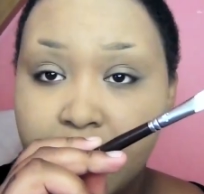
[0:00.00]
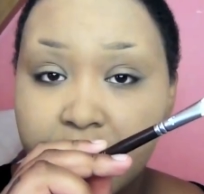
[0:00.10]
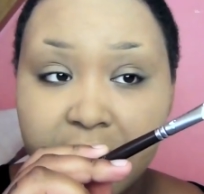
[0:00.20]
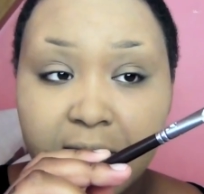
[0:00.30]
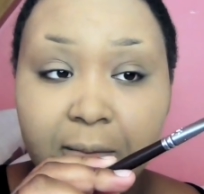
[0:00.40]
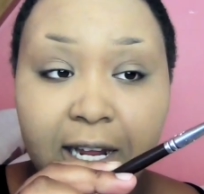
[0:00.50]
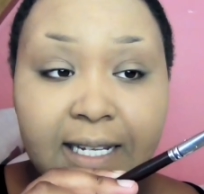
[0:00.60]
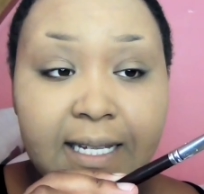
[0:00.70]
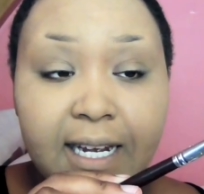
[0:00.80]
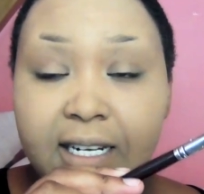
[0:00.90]
put some
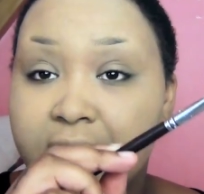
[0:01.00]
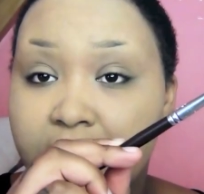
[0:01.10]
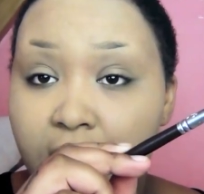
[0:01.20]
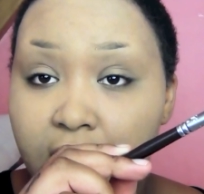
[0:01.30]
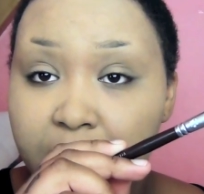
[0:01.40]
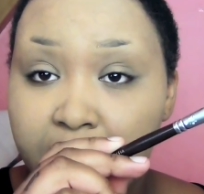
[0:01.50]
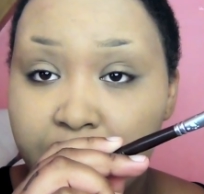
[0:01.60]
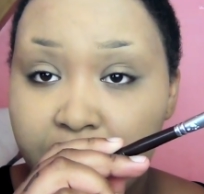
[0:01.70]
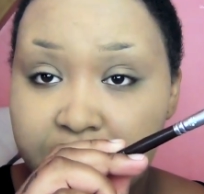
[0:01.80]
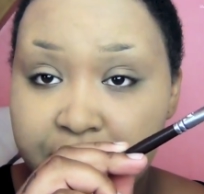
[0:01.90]
latex on my
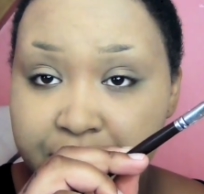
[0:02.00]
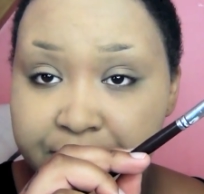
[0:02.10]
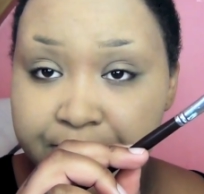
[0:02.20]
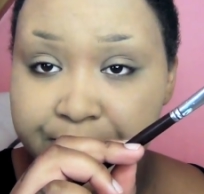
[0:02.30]
brush